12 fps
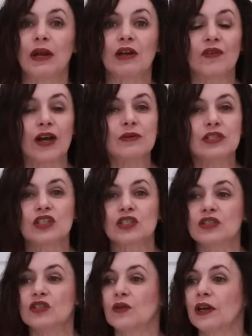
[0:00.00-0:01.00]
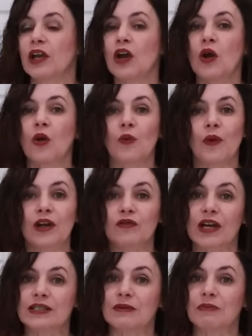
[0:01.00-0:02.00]
But if I was just doing
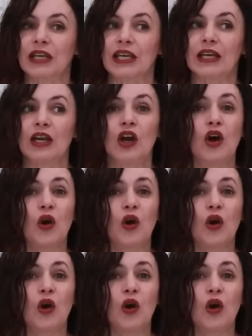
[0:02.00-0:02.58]
one recipe,